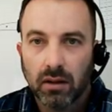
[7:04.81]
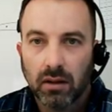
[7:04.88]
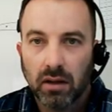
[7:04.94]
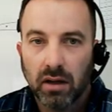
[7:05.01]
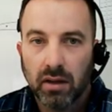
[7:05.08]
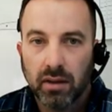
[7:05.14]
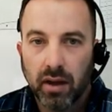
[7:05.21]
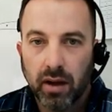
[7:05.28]
Click
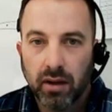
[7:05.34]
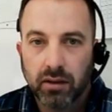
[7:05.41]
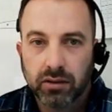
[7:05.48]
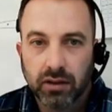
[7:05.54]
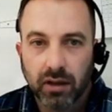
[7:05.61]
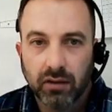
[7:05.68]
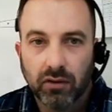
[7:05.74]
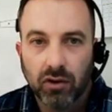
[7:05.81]
on that. It's
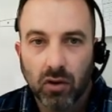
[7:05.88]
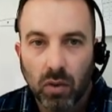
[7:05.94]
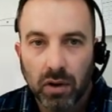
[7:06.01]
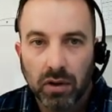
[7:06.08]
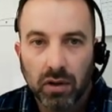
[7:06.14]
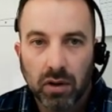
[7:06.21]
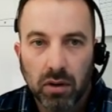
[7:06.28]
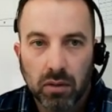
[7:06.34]
going to give you a
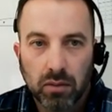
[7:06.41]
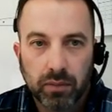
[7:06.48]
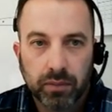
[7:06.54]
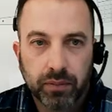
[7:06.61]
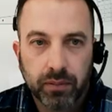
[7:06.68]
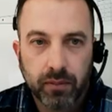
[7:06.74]
window.